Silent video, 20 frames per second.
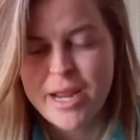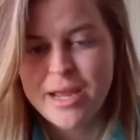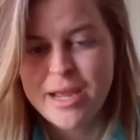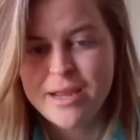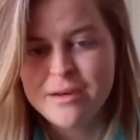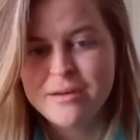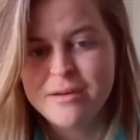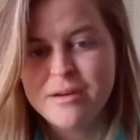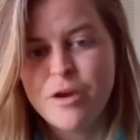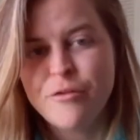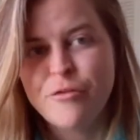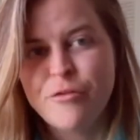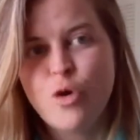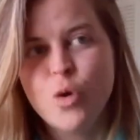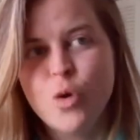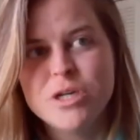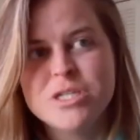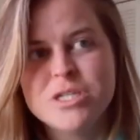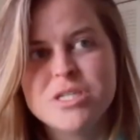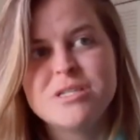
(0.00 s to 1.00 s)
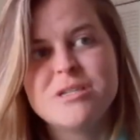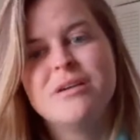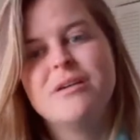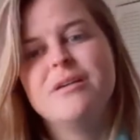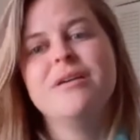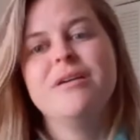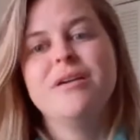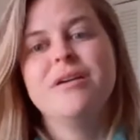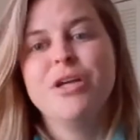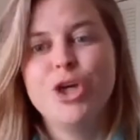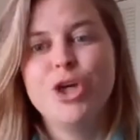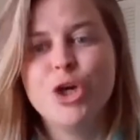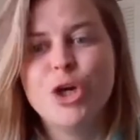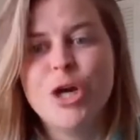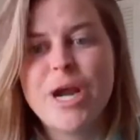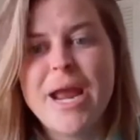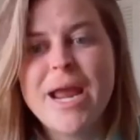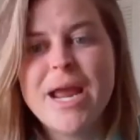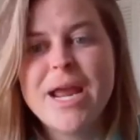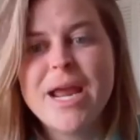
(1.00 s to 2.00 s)
And of course,
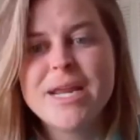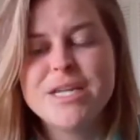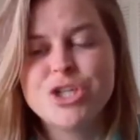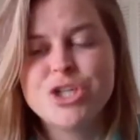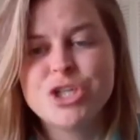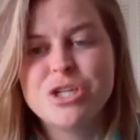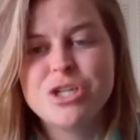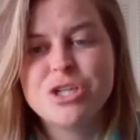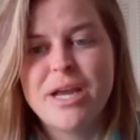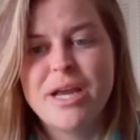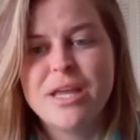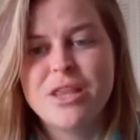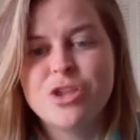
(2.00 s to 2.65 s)
your age,